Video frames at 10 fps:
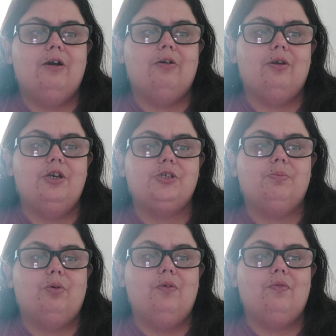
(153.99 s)
her
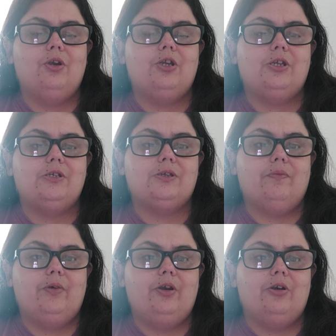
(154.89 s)
ex-boyfriend is a
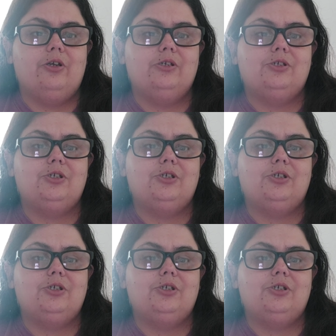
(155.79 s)
fairy.